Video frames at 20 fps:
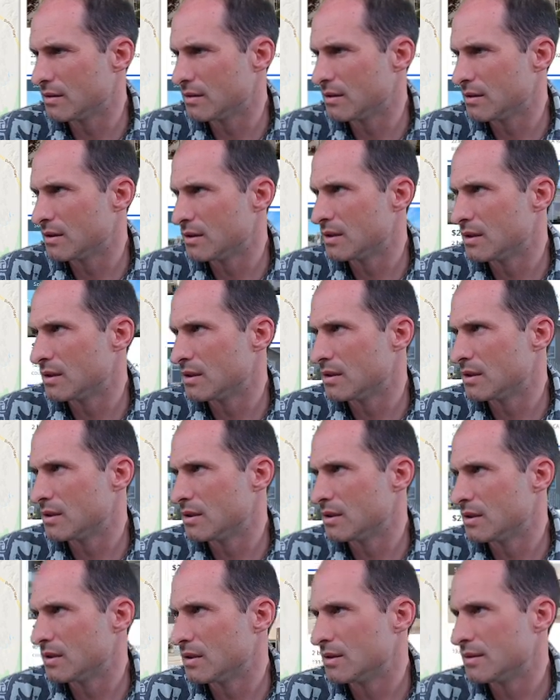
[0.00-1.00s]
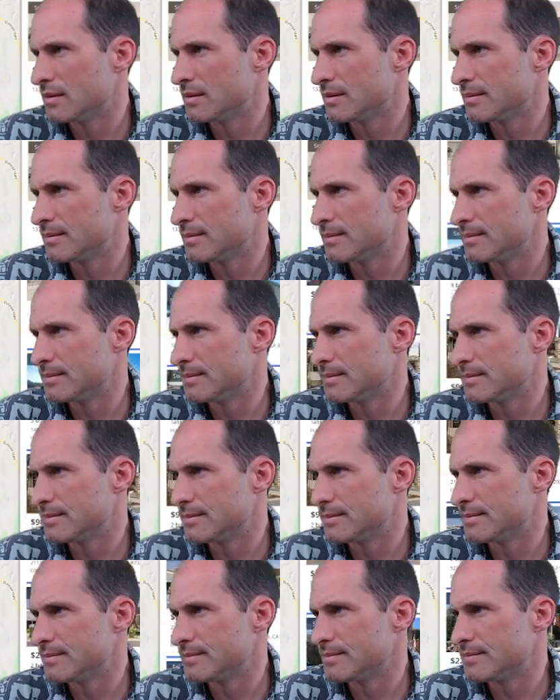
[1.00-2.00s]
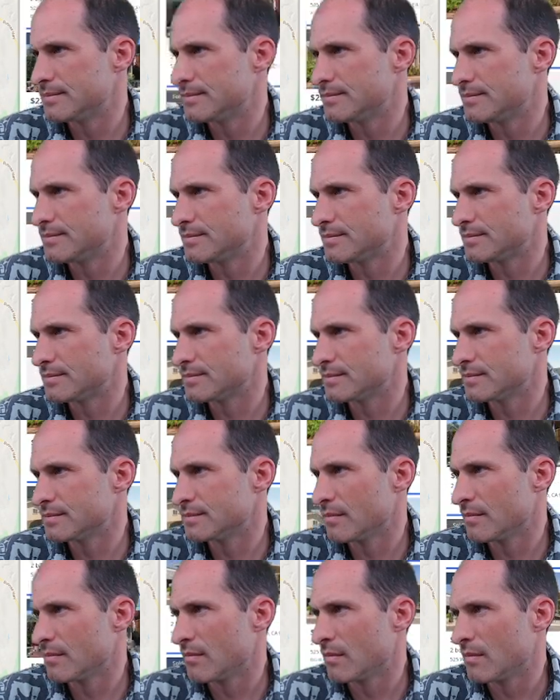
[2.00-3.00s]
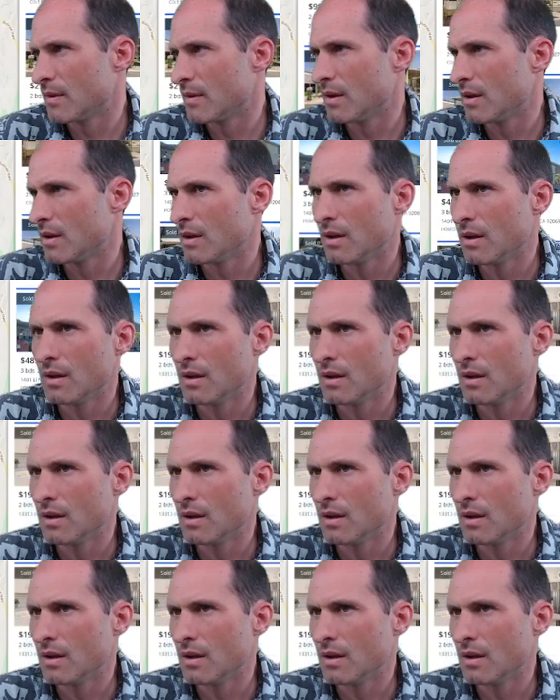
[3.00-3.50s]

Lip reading: (no one is talking)